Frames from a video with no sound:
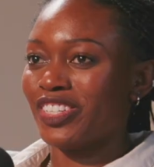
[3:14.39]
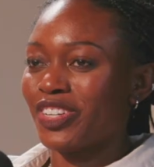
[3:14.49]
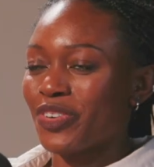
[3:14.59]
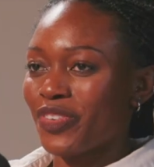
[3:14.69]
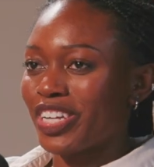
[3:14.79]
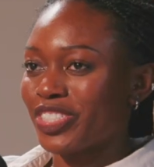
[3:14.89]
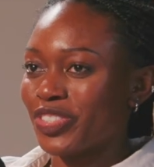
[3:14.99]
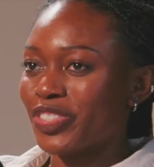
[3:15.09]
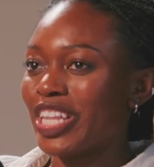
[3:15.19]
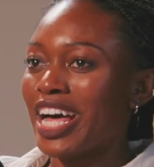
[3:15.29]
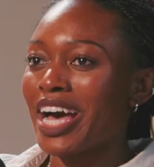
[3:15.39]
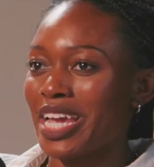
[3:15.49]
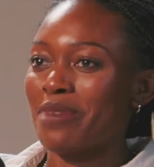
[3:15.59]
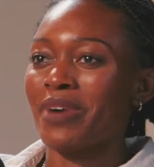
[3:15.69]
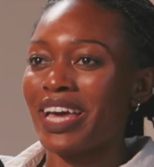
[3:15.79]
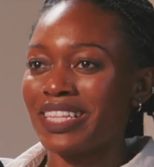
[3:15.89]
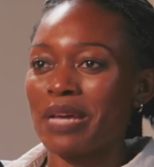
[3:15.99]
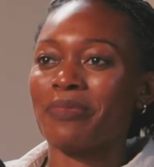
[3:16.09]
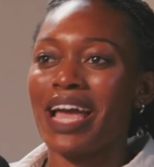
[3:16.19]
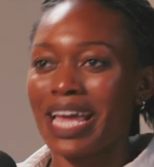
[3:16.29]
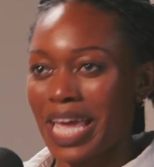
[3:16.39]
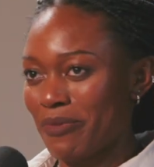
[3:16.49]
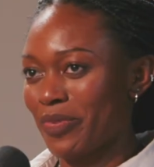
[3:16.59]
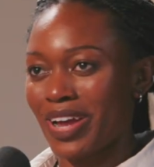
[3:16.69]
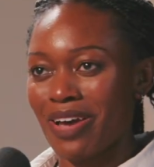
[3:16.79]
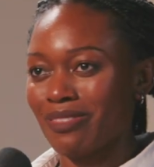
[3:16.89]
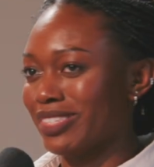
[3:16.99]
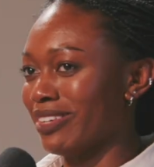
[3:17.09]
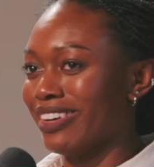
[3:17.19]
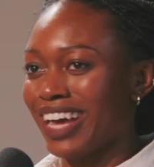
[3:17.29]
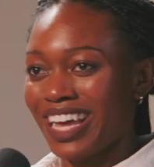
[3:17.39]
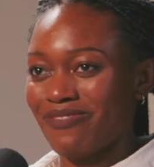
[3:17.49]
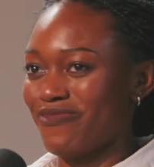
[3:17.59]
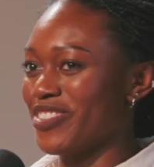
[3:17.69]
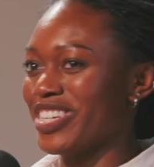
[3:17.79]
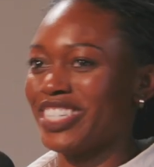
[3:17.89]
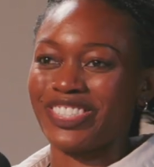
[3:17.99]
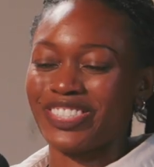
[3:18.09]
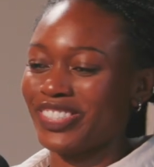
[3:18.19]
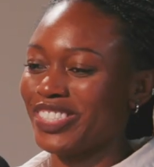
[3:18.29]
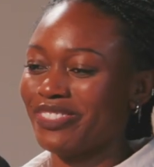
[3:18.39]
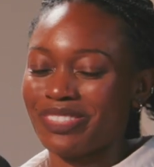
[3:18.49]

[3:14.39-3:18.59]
generational line by the time I came around. So I'm pretty sure she was